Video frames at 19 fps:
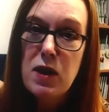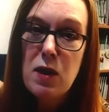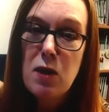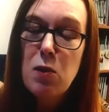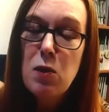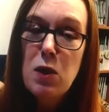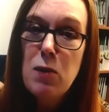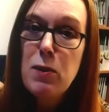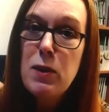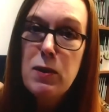It
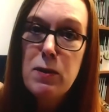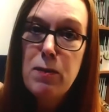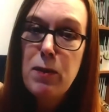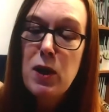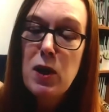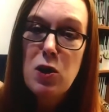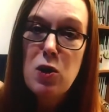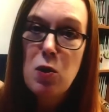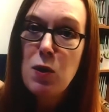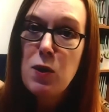wouldn't be
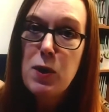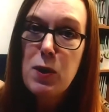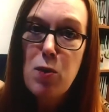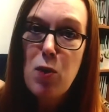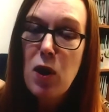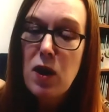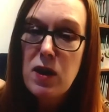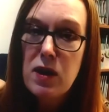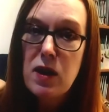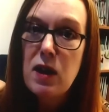at all
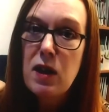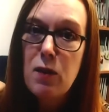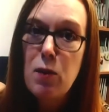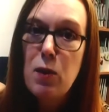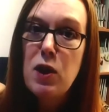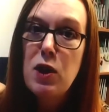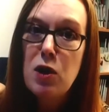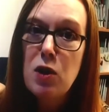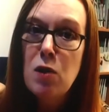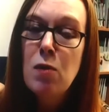surprising if we
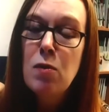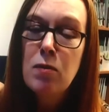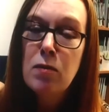do.